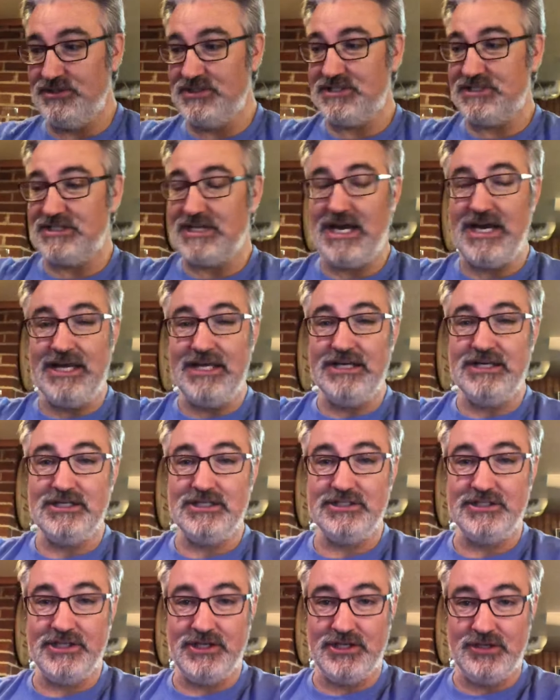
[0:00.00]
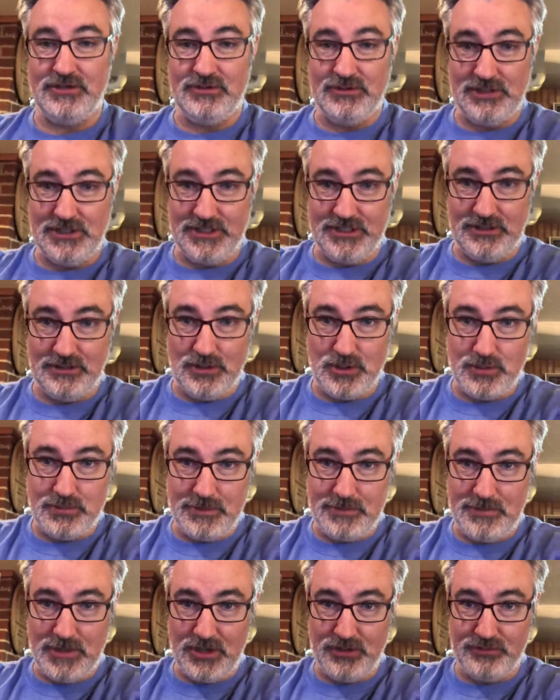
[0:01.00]
style. You can do a little open
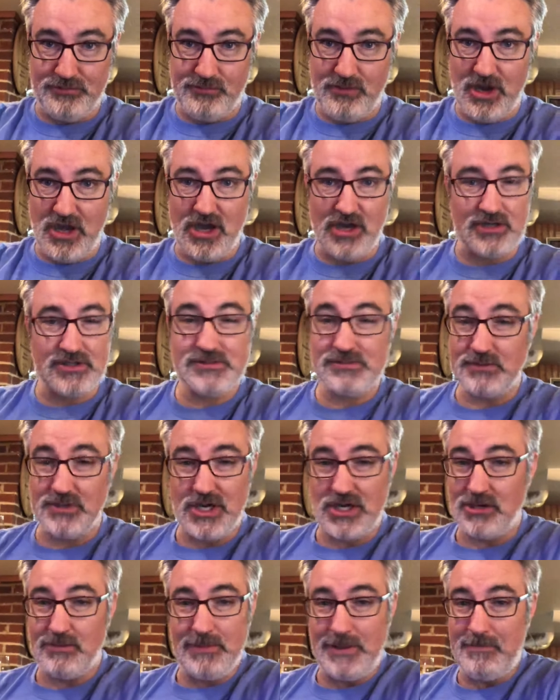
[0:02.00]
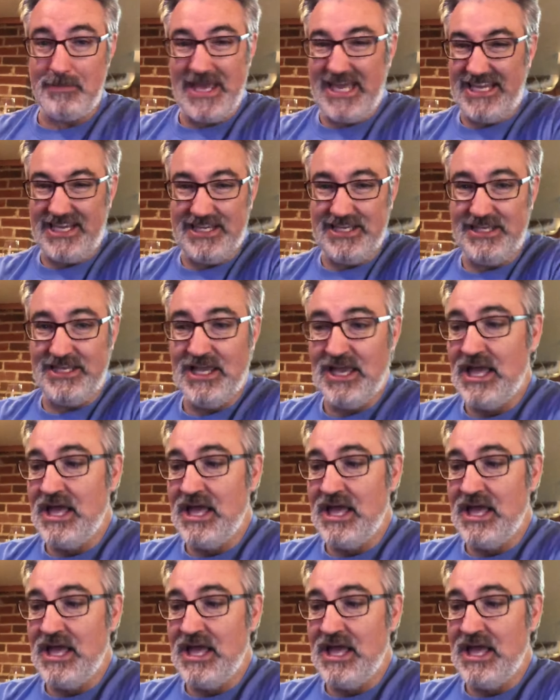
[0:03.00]
mouth rocks. We're not going to be picky.